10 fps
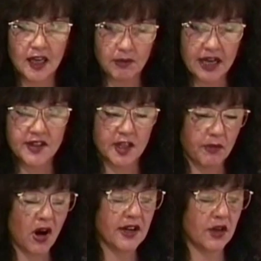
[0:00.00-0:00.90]
that makes
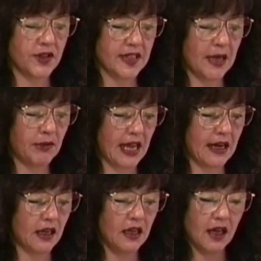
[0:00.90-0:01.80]
the Bardo seem
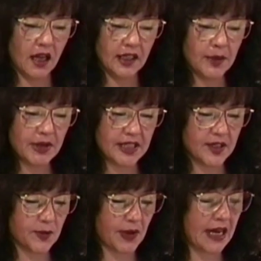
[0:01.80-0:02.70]
like a
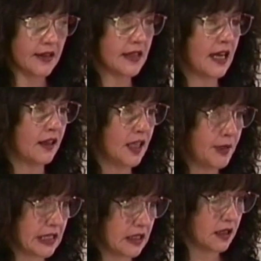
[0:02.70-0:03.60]
limited space and a
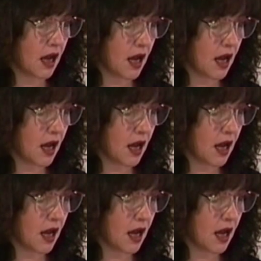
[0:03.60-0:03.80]
limited